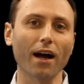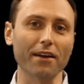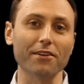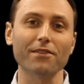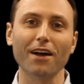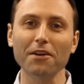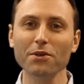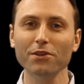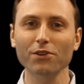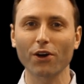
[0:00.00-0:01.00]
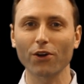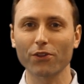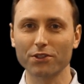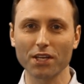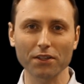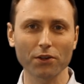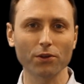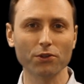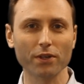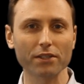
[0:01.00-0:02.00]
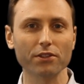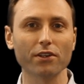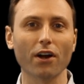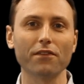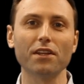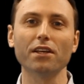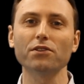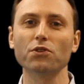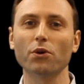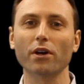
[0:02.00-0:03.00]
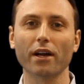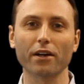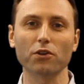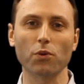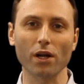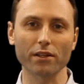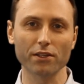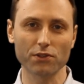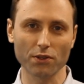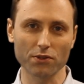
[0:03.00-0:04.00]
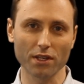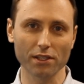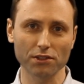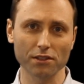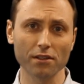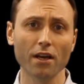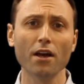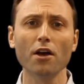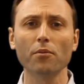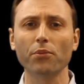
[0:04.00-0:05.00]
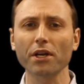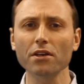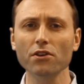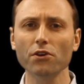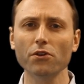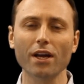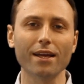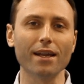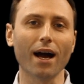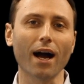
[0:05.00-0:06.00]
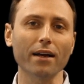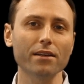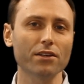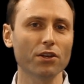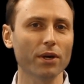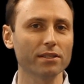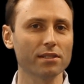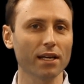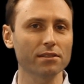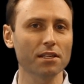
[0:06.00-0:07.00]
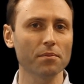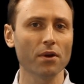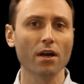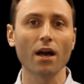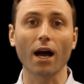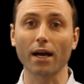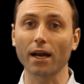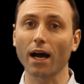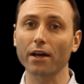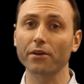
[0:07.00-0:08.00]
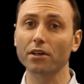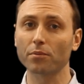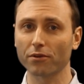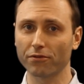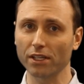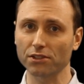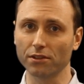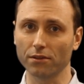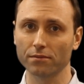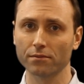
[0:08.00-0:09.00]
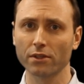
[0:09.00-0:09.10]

Hi, I'm Ian Cull, the Technical Director of the Indoor Air Quality Association, bringing you an IAQA Tech Tip on hiring a professional.